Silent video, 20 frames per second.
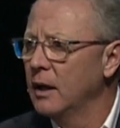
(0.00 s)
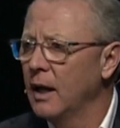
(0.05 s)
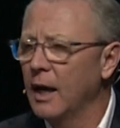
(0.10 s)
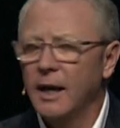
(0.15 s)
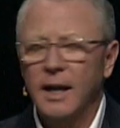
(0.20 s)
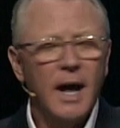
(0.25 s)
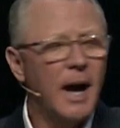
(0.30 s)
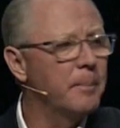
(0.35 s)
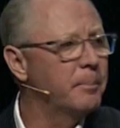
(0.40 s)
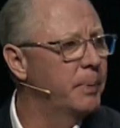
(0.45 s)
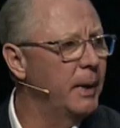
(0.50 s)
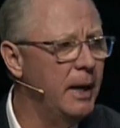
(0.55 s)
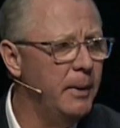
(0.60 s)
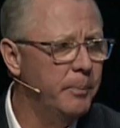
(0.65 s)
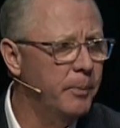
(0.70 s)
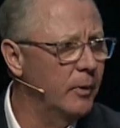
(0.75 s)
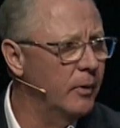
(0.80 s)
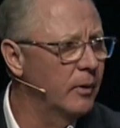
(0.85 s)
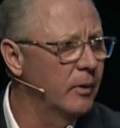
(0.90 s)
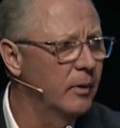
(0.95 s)
and not
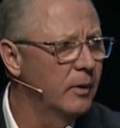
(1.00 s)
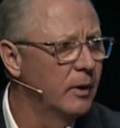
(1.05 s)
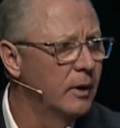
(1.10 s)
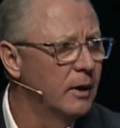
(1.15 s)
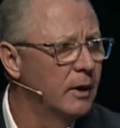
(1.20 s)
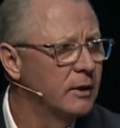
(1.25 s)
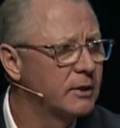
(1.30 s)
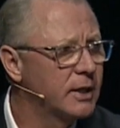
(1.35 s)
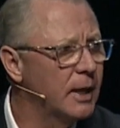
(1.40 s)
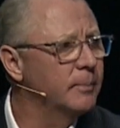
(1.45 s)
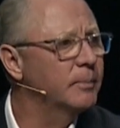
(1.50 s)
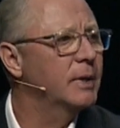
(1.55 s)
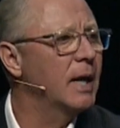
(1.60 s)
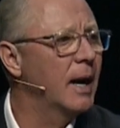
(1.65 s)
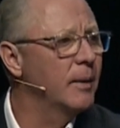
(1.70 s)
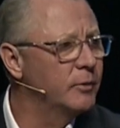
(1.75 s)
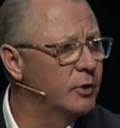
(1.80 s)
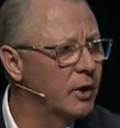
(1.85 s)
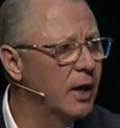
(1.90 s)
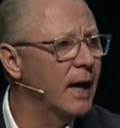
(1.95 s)
people.
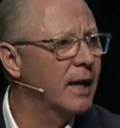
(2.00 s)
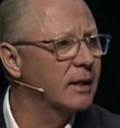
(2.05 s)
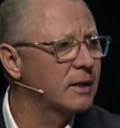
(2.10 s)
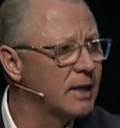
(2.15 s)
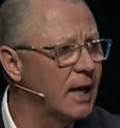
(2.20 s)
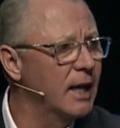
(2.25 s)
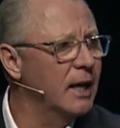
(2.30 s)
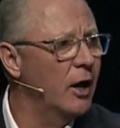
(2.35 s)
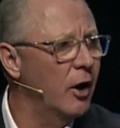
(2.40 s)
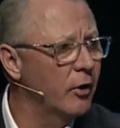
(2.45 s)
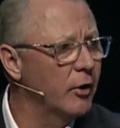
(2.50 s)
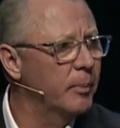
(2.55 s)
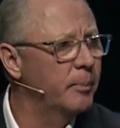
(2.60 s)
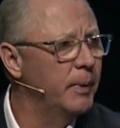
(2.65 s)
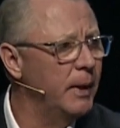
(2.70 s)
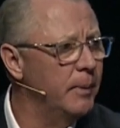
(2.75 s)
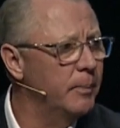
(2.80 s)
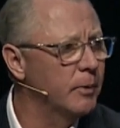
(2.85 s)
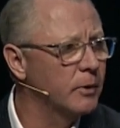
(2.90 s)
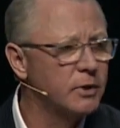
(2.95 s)
Sometimes you got to say no to
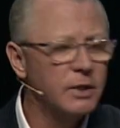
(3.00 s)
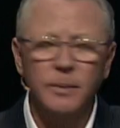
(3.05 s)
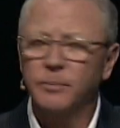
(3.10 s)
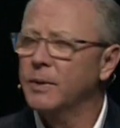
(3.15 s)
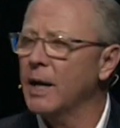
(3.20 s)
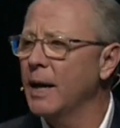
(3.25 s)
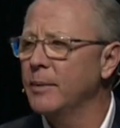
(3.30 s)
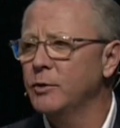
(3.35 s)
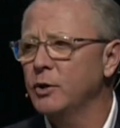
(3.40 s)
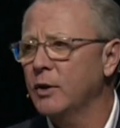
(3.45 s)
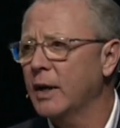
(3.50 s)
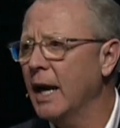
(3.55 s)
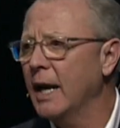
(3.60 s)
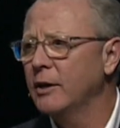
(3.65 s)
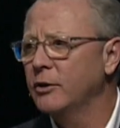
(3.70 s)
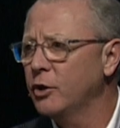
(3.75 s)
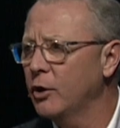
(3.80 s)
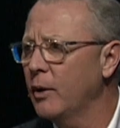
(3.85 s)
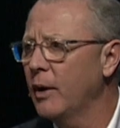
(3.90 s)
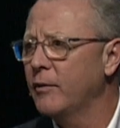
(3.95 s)
people. Sometimes you
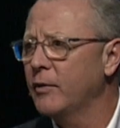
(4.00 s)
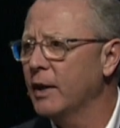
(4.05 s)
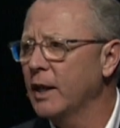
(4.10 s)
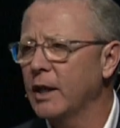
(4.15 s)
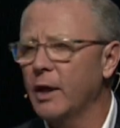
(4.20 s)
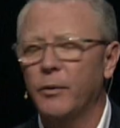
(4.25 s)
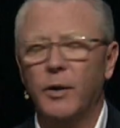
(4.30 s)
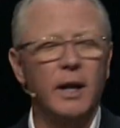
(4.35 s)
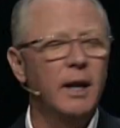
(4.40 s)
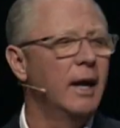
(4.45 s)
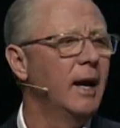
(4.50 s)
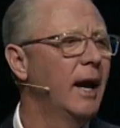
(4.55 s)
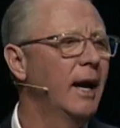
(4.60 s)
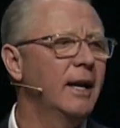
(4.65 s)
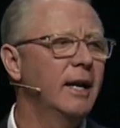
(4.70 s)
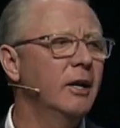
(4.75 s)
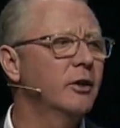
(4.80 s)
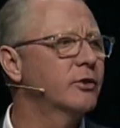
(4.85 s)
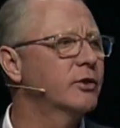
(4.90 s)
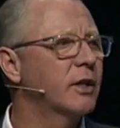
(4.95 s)
can't do everything they want.
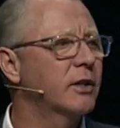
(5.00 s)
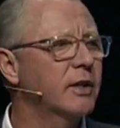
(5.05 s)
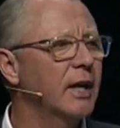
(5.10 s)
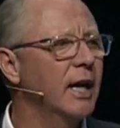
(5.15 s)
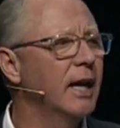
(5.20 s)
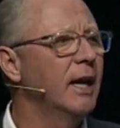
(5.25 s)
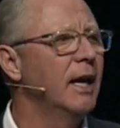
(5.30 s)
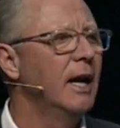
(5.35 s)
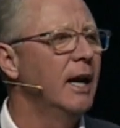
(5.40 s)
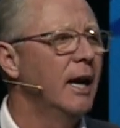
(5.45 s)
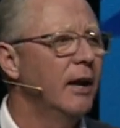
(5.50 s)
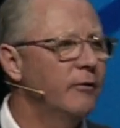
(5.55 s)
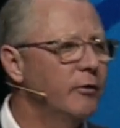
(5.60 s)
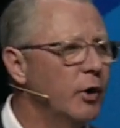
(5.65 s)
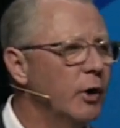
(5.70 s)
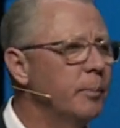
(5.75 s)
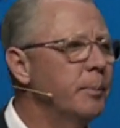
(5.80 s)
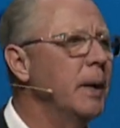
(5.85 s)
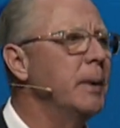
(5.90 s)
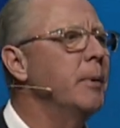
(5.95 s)
And here's the thing if
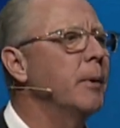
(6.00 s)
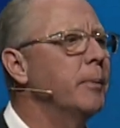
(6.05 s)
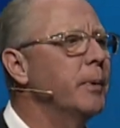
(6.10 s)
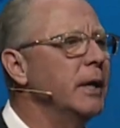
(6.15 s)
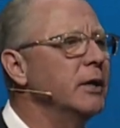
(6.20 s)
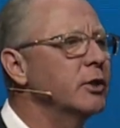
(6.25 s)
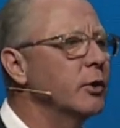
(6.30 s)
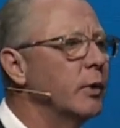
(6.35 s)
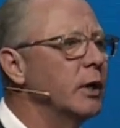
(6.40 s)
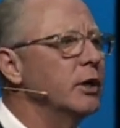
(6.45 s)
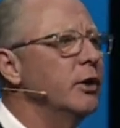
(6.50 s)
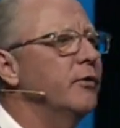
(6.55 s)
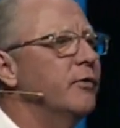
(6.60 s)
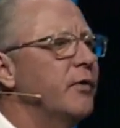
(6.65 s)
you're a people pleaser, what